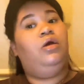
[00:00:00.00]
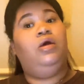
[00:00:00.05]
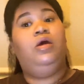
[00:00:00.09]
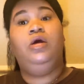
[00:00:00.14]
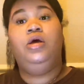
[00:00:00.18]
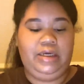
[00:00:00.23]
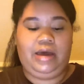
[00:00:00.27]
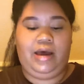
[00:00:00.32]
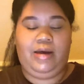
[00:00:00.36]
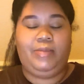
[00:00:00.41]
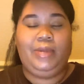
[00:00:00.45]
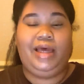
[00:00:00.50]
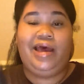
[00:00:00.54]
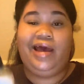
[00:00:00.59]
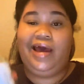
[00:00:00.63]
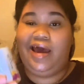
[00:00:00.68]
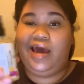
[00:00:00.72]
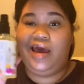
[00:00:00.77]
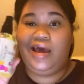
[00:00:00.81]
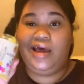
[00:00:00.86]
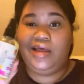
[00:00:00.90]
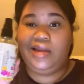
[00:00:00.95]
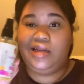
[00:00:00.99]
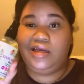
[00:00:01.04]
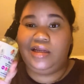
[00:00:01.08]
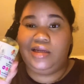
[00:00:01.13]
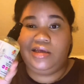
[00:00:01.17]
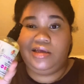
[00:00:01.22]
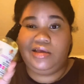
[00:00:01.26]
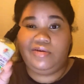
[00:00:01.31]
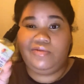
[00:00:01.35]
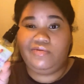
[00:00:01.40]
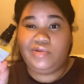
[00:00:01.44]
I'm gonna add
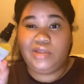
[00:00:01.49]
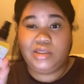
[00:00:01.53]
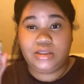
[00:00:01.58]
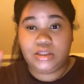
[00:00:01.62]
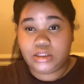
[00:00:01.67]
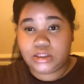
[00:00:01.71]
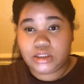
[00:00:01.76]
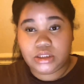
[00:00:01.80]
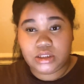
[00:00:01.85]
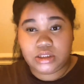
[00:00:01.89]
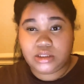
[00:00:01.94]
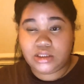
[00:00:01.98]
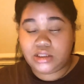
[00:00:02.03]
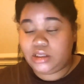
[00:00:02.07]
any of this